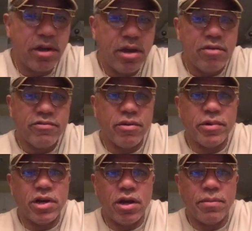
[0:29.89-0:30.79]
mm-hmm, from a
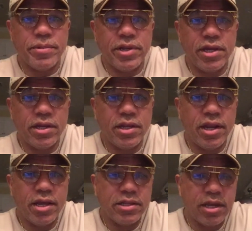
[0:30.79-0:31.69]
company, yep, and
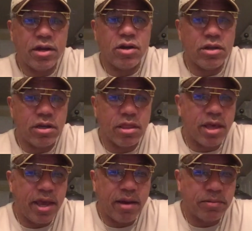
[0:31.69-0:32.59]
they'll take all the other
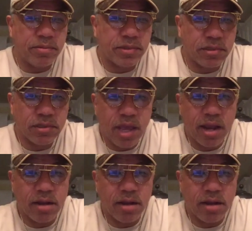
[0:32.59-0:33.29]
albums and stack them up.